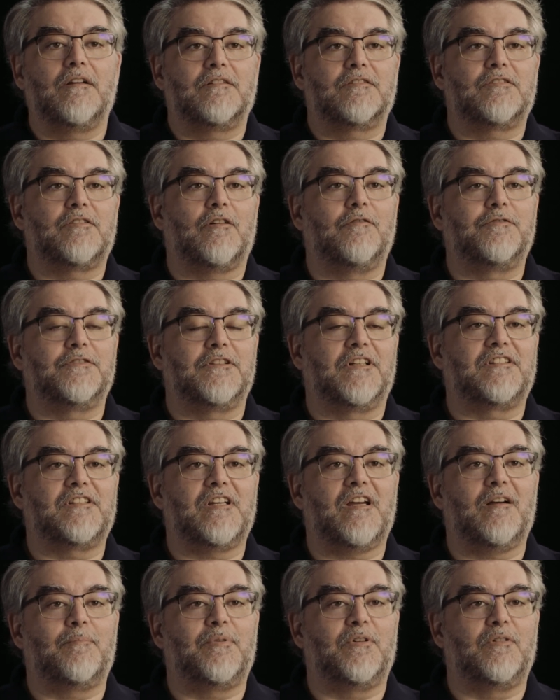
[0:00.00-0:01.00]
So for
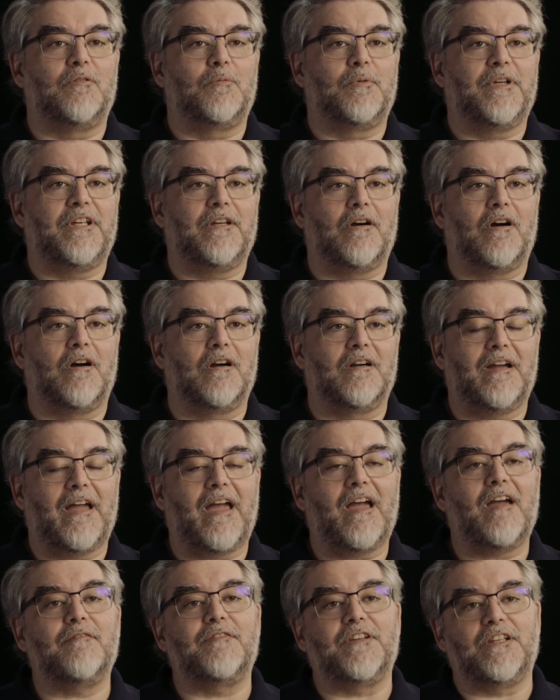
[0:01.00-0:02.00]
example, we are
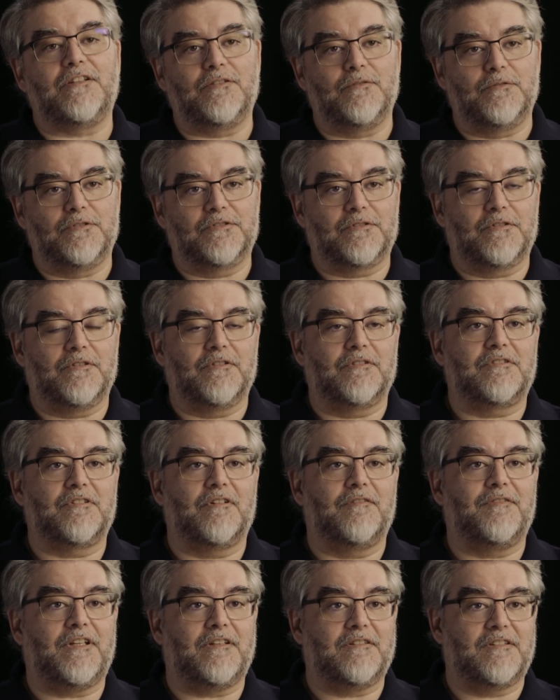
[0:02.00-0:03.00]
heavy users
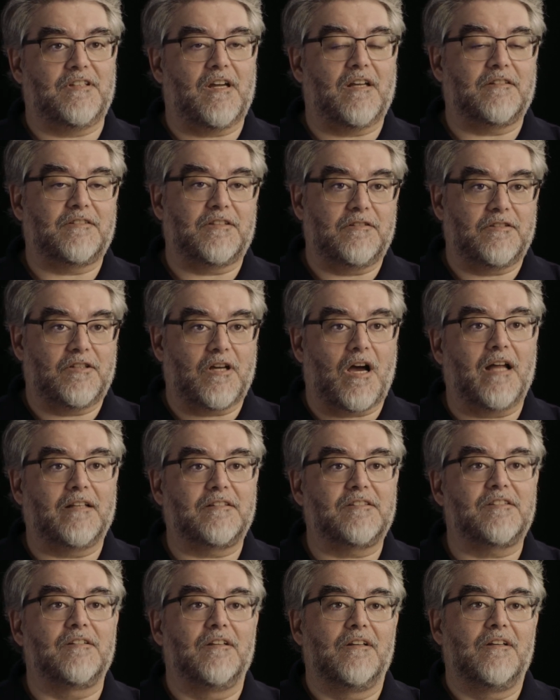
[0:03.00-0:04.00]
of E C S and
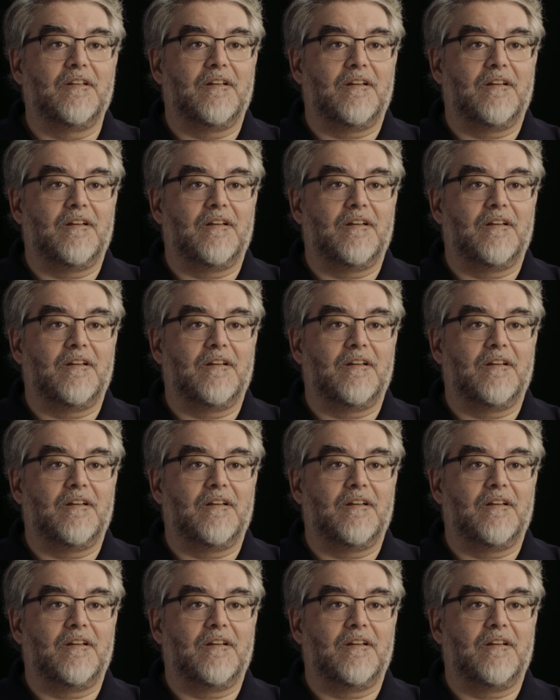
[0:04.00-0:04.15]
DOTS,